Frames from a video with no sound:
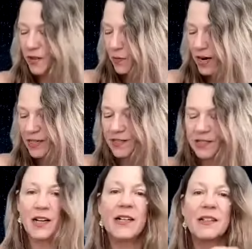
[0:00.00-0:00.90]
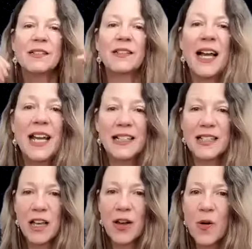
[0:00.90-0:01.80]
Otherwise, uh, hey,
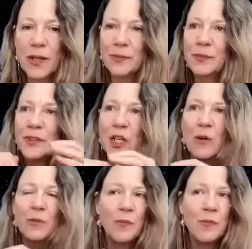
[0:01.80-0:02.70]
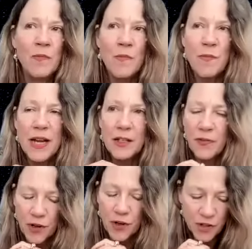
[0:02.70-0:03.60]
let's get going. So May the
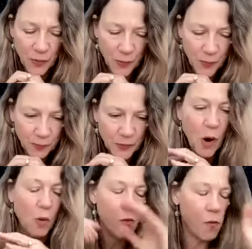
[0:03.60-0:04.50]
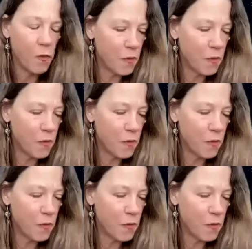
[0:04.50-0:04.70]
first, no.